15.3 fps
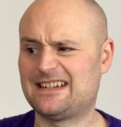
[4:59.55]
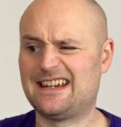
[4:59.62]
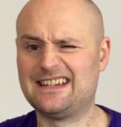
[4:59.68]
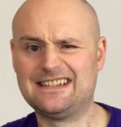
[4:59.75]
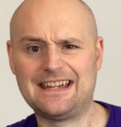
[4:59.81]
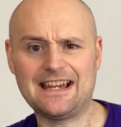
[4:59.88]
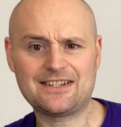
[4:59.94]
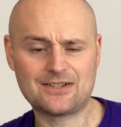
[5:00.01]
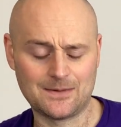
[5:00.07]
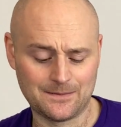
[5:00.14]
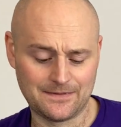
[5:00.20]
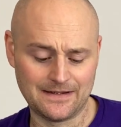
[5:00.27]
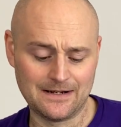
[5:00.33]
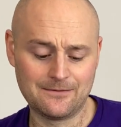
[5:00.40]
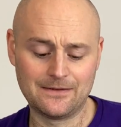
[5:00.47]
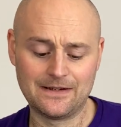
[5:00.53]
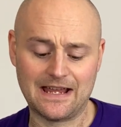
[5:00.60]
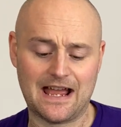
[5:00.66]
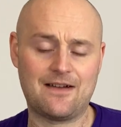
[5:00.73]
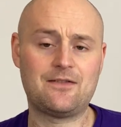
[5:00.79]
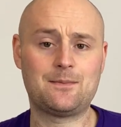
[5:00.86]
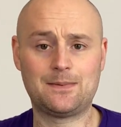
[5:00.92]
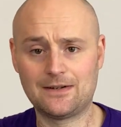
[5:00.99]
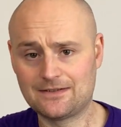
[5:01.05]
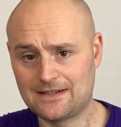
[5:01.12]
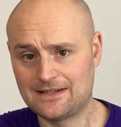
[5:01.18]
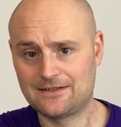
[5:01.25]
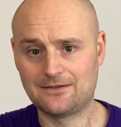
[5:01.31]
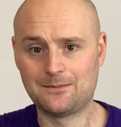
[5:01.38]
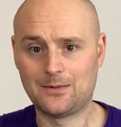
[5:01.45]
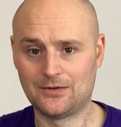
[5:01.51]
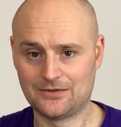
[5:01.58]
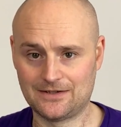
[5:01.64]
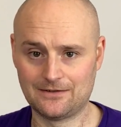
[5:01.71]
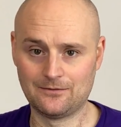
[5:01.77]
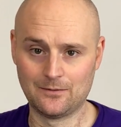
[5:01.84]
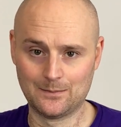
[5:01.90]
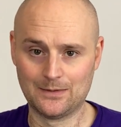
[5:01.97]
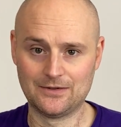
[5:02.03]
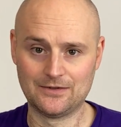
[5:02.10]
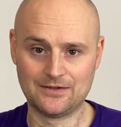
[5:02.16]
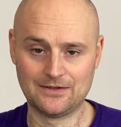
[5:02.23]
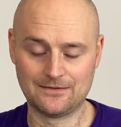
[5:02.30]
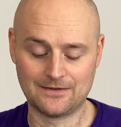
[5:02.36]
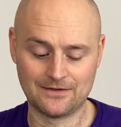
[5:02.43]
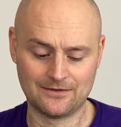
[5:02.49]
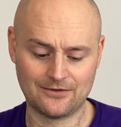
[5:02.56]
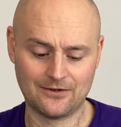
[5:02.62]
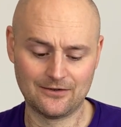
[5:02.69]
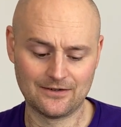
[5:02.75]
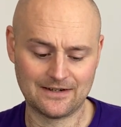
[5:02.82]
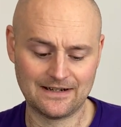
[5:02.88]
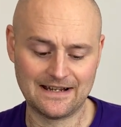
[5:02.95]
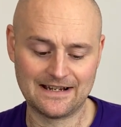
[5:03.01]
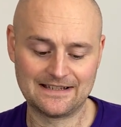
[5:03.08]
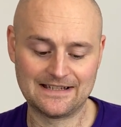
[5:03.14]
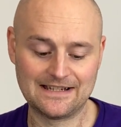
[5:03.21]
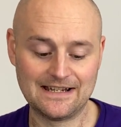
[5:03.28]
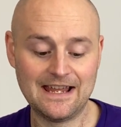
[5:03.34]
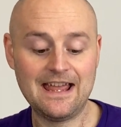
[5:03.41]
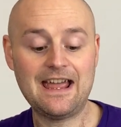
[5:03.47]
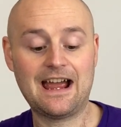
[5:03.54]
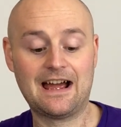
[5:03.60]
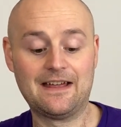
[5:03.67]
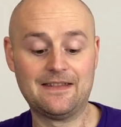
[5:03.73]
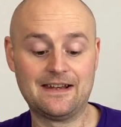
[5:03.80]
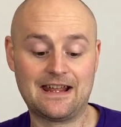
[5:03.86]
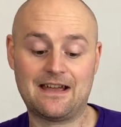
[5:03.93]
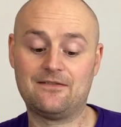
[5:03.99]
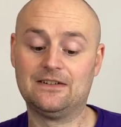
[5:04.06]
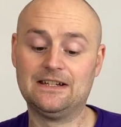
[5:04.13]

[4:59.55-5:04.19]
a desktop thing where you have it plugged into a monitor with a Bluetooth controller connected and then have an